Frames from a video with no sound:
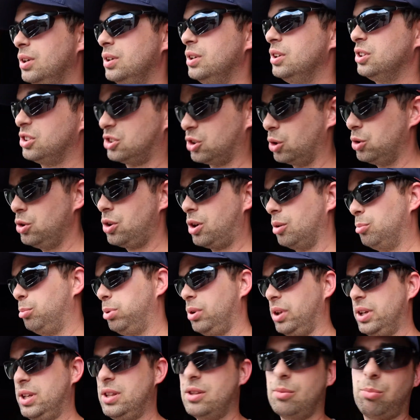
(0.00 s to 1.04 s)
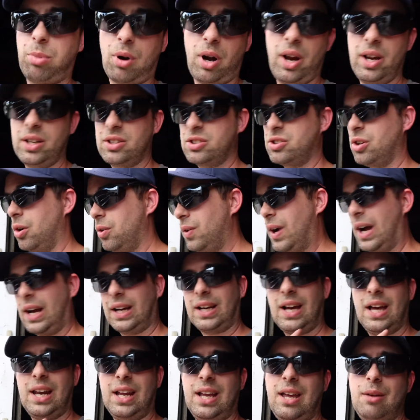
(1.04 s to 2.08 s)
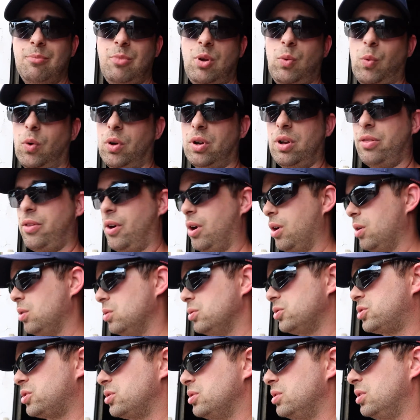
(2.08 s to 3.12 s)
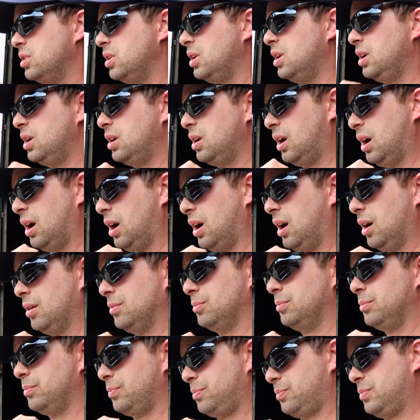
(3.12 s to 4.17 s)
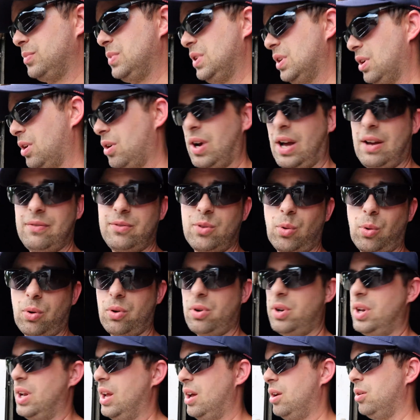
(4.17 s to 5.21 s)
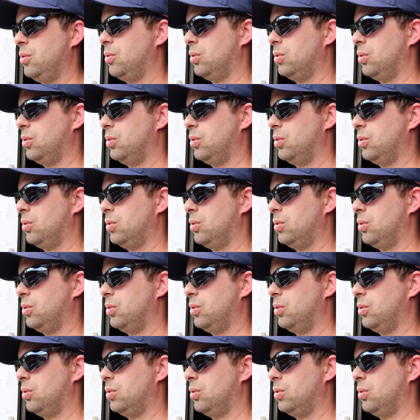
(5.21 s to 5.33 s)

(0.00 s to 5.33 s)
so you can bleed the brakes. So I got to get me one of those. You know, I have to order it out